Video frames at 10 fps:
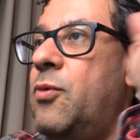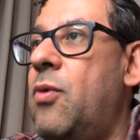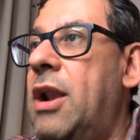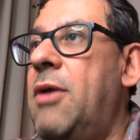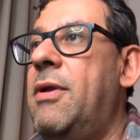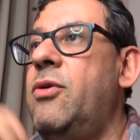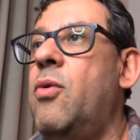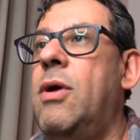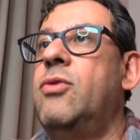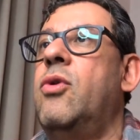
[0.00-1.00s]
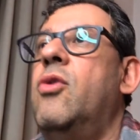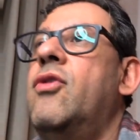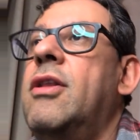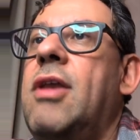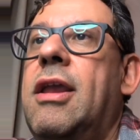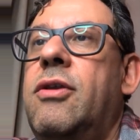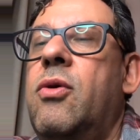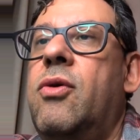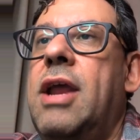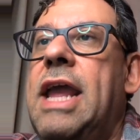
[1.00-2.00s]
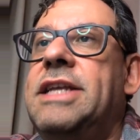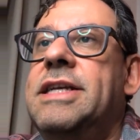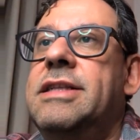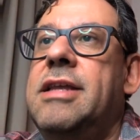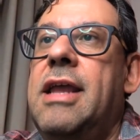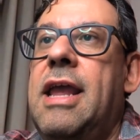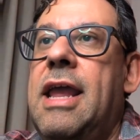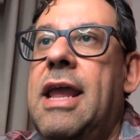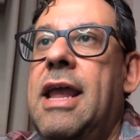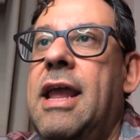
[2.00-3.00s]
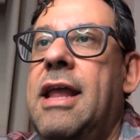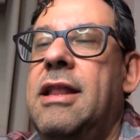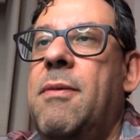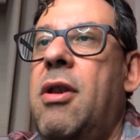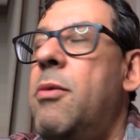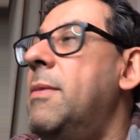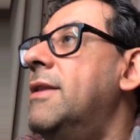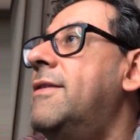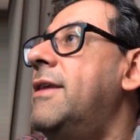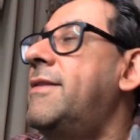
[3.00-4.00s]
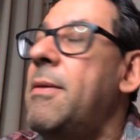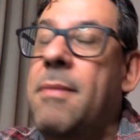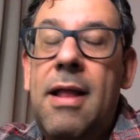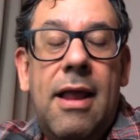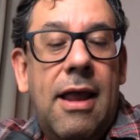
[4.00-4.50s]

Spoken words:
whatever you want to use it, your agent development system.